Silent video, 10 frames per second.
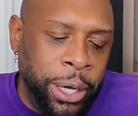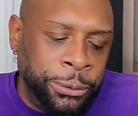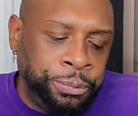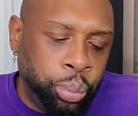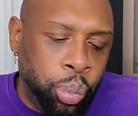
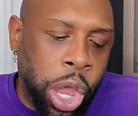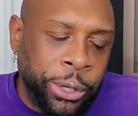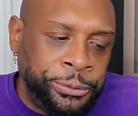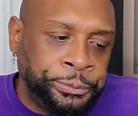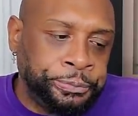but
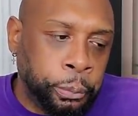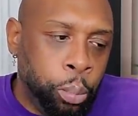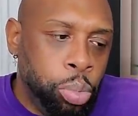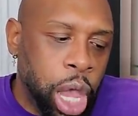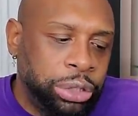
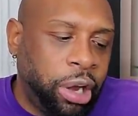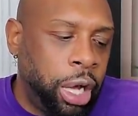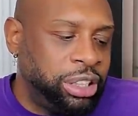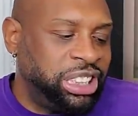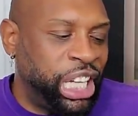
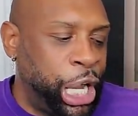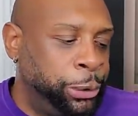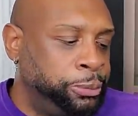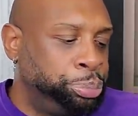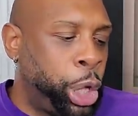I was saying,